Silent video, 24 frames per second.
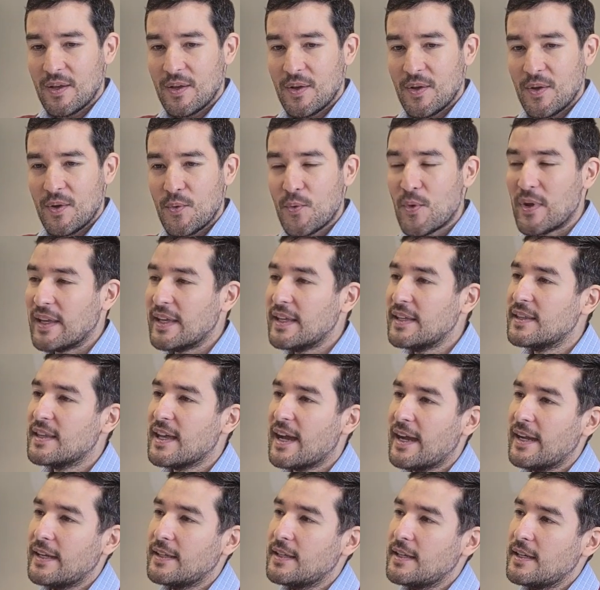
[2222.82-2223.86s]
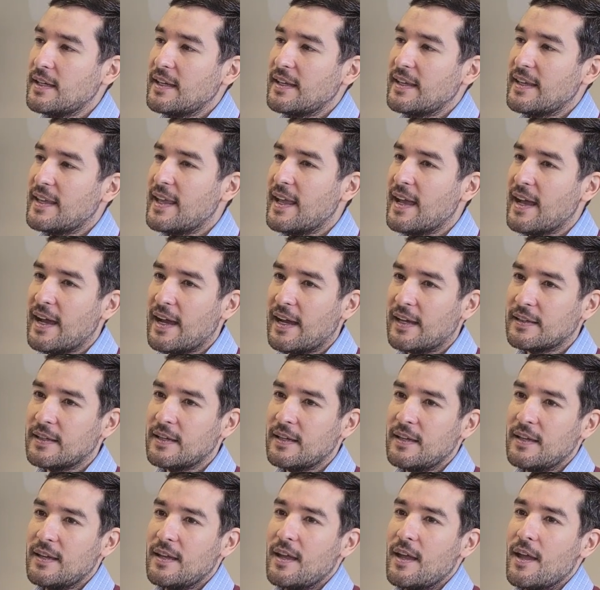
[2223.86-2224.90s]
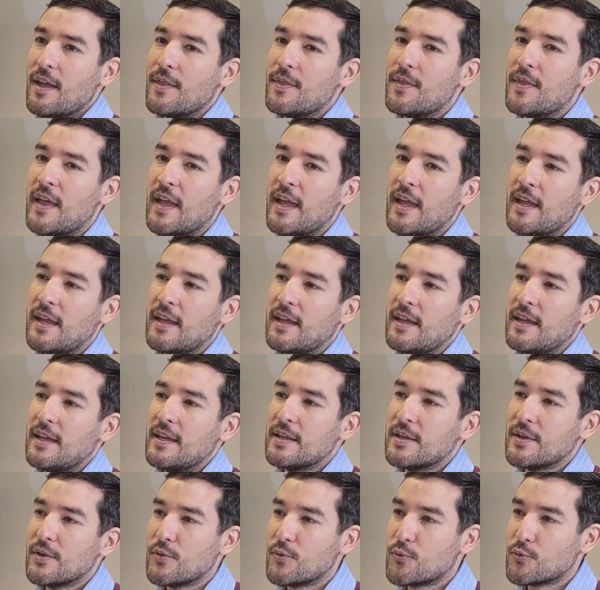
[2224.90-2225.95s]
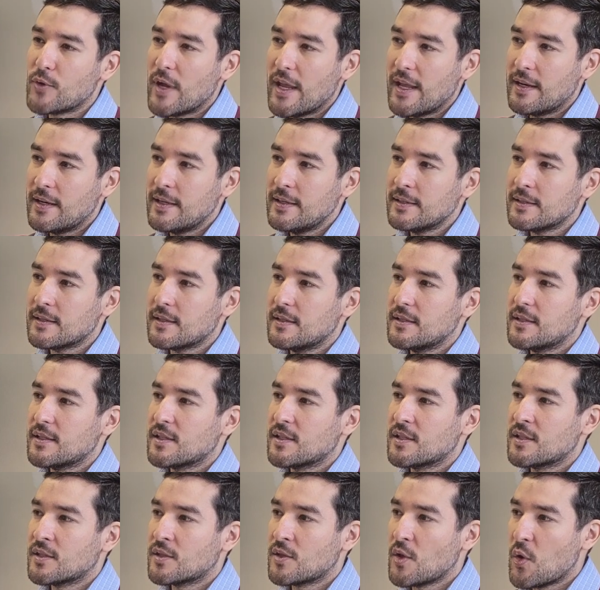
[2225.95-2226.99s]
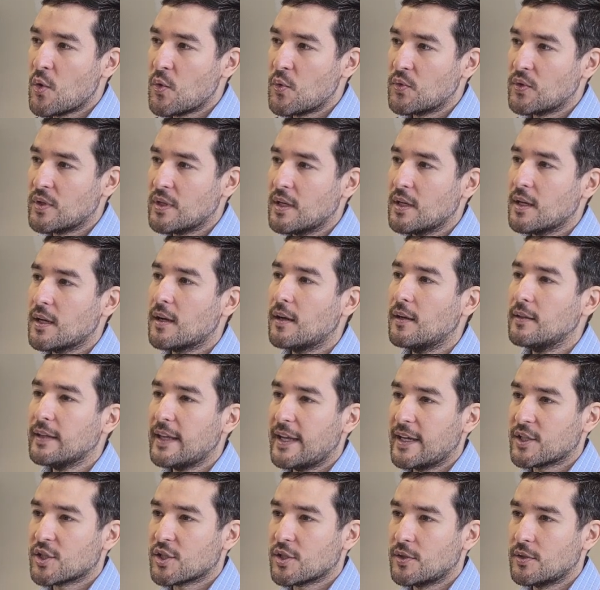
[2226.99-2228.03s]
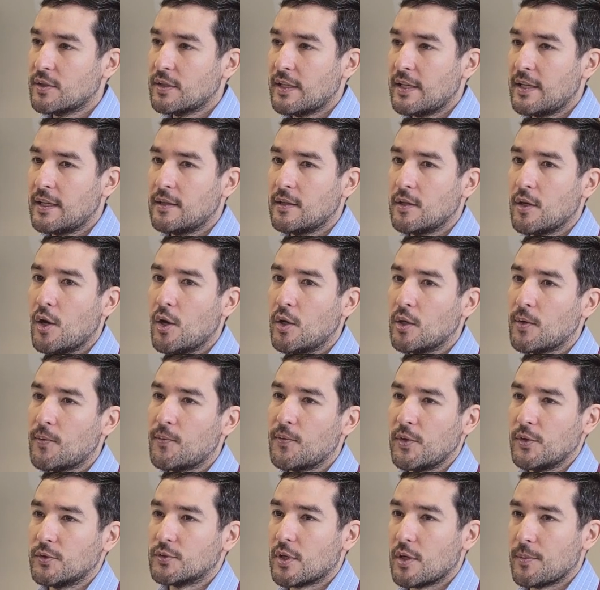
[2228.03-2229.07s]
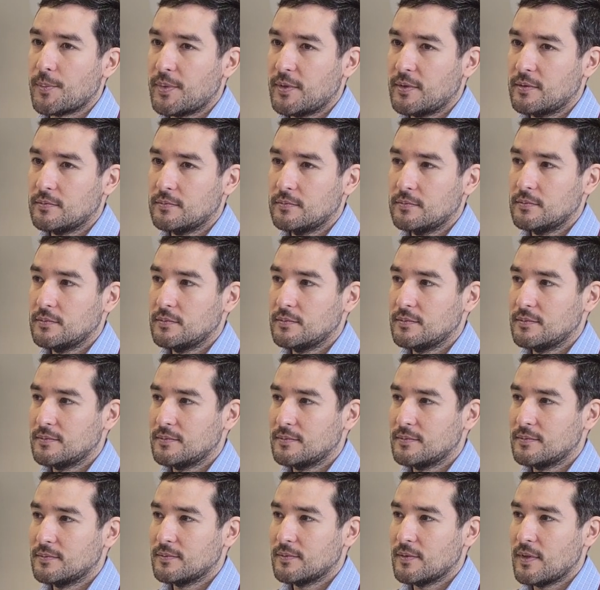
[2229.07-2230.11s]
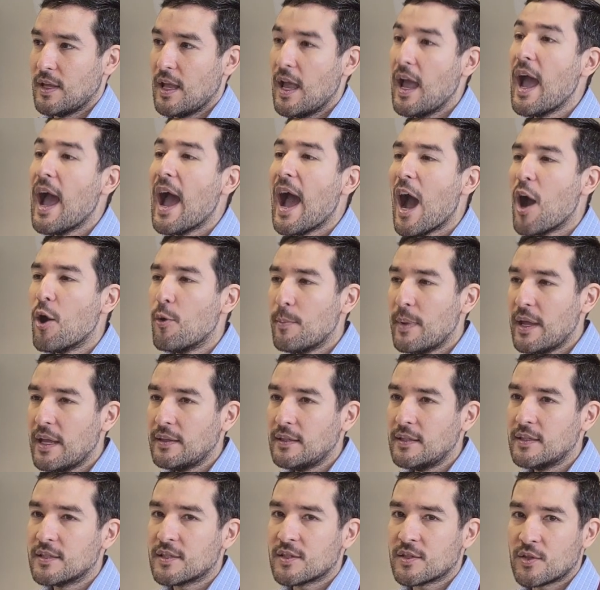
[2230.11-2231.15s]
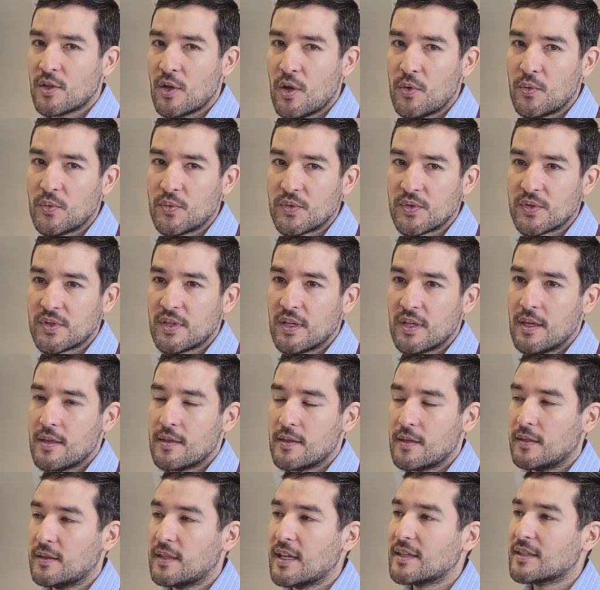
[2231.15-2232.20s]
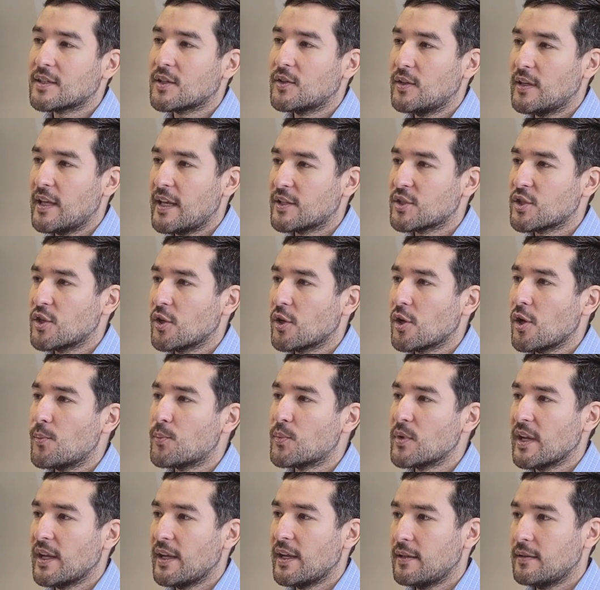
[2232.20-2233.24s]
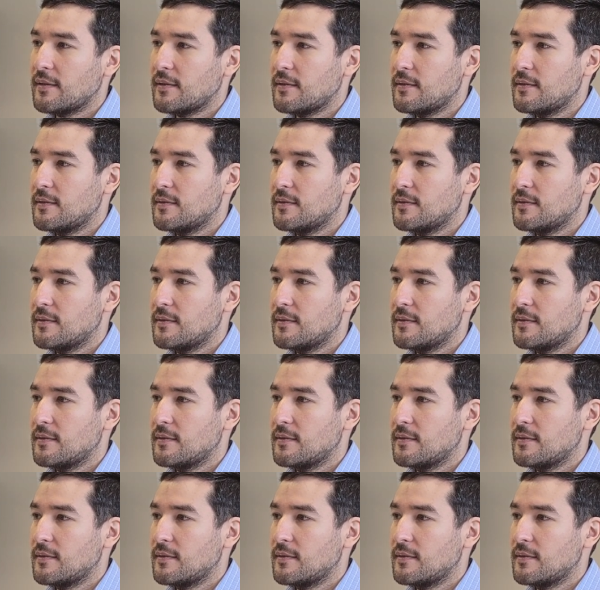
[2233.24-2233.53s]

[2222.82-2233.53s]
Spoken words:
When he died, he had the greatest stone collection in all of Europe. How many stones did that collection comprehend?